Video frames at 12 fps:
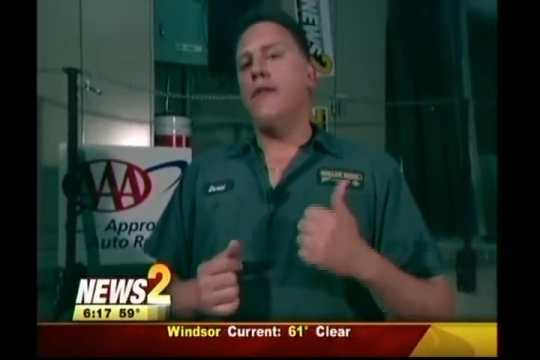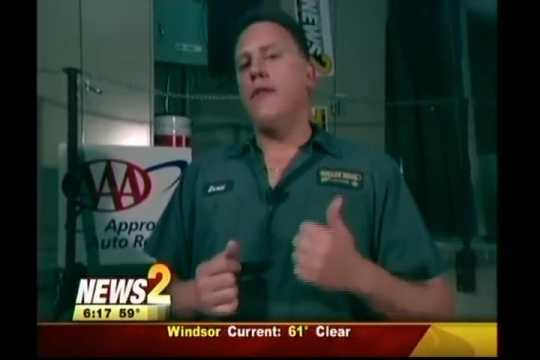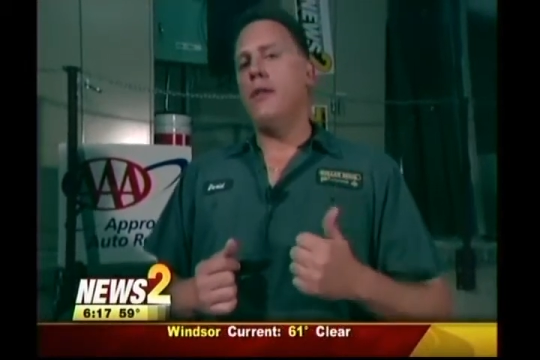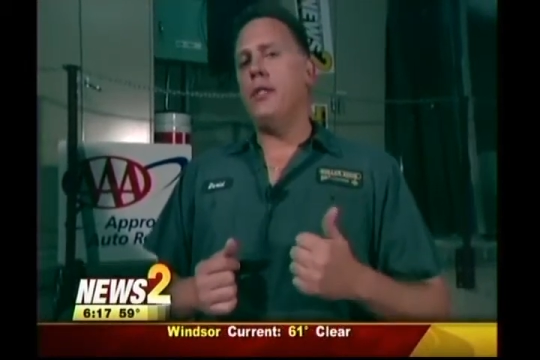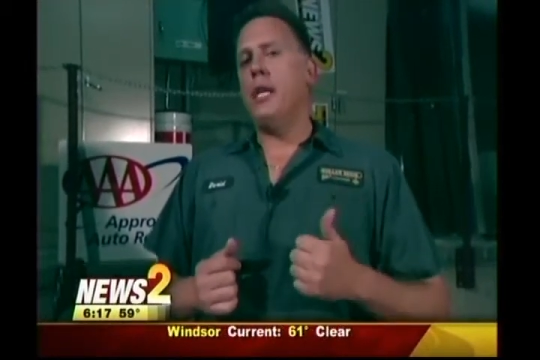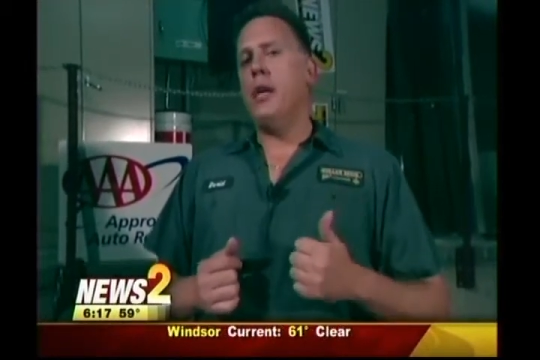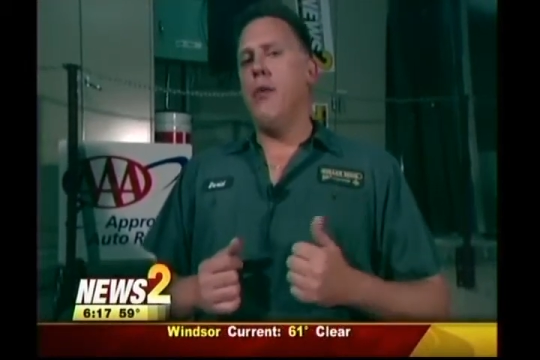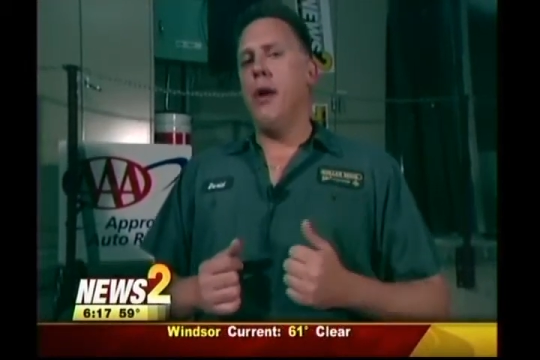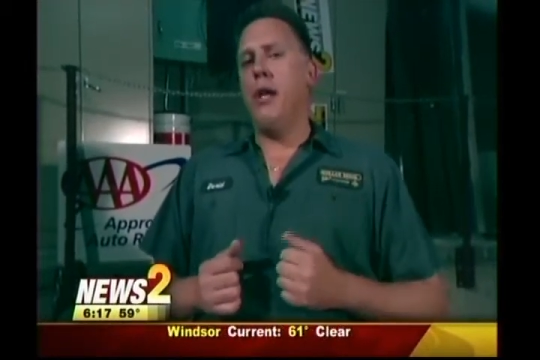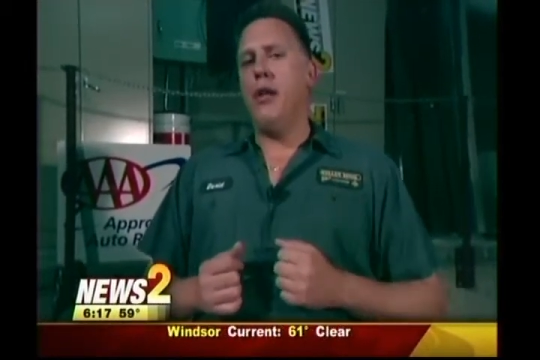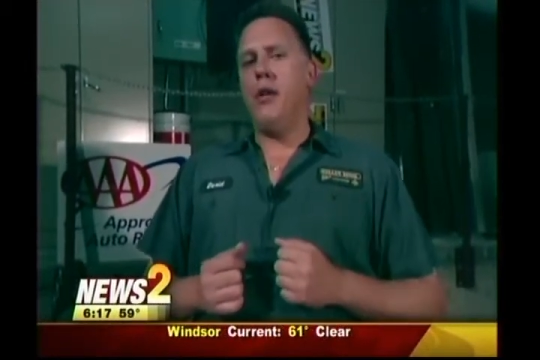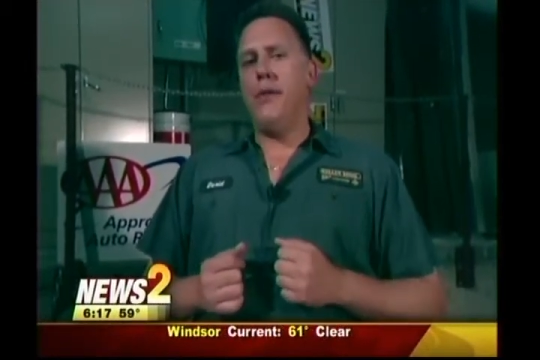The first thing you
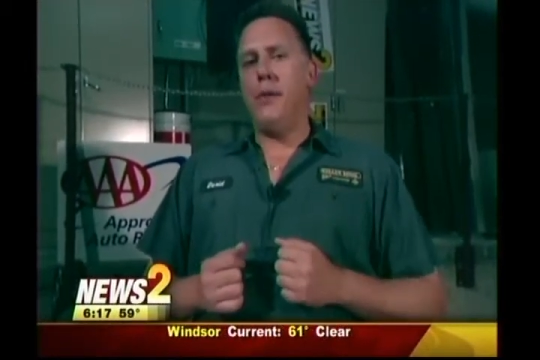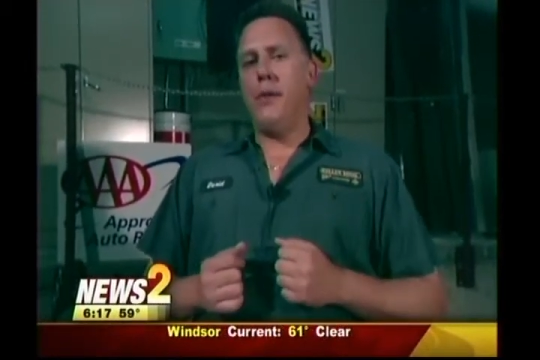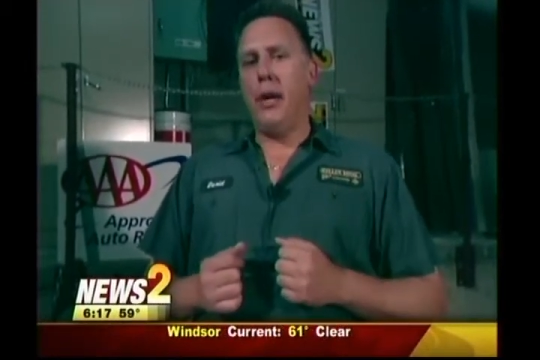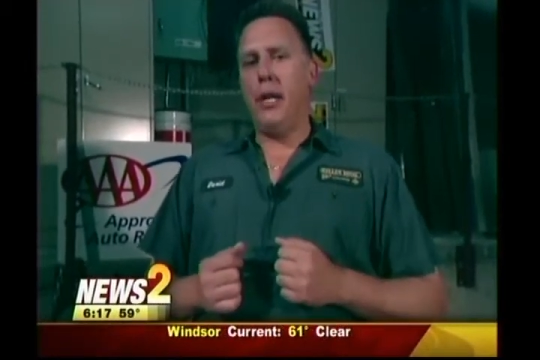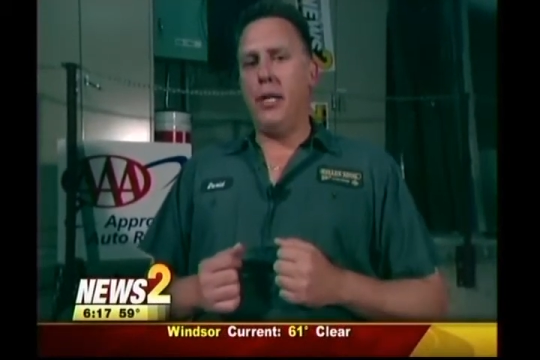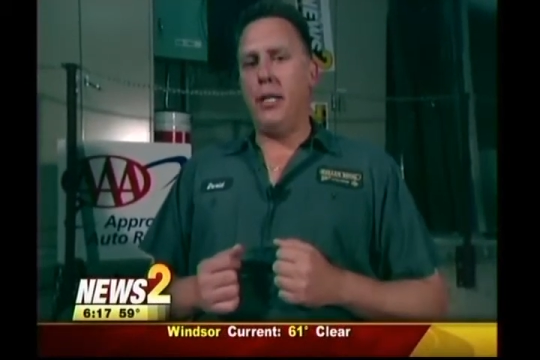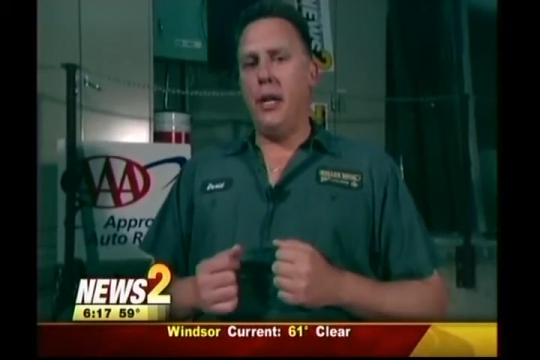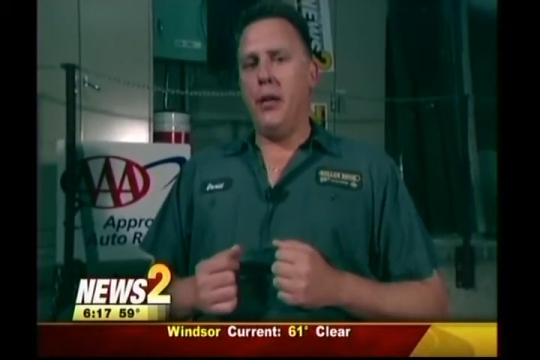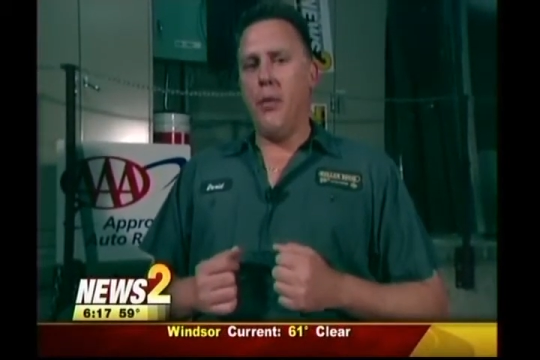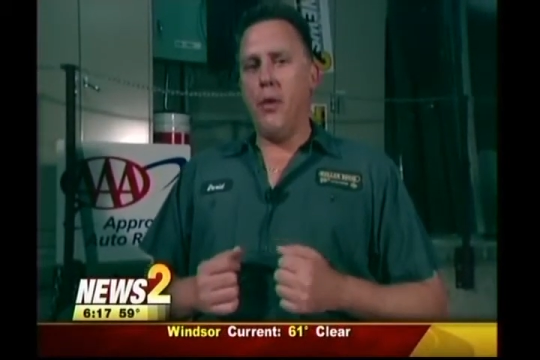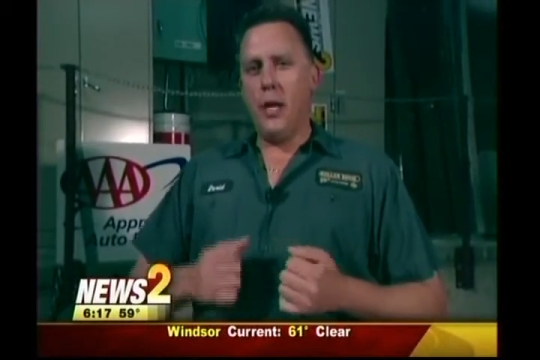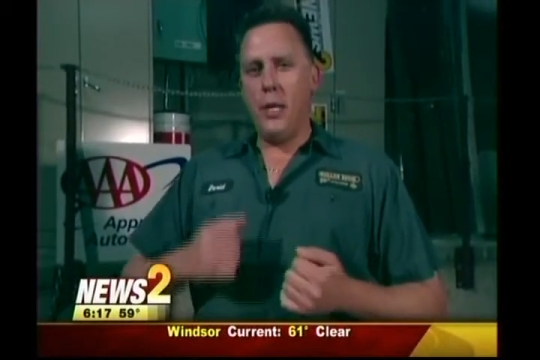want to do if you want an
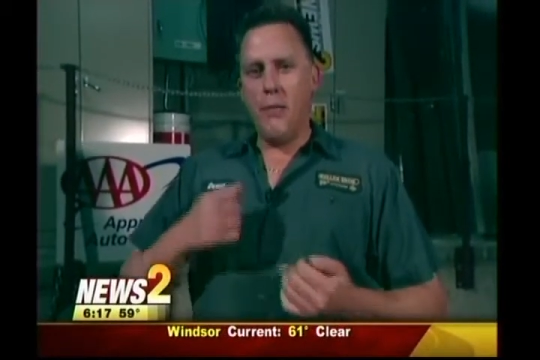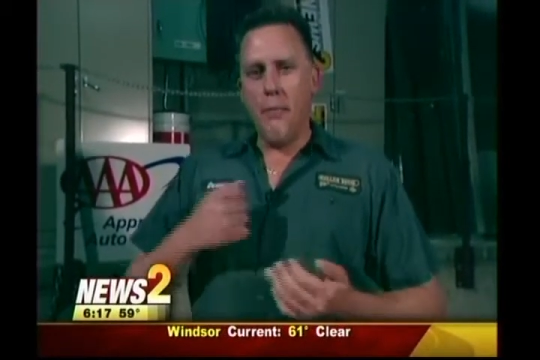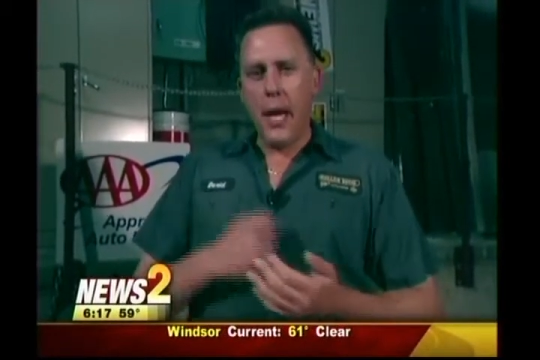extended warranty is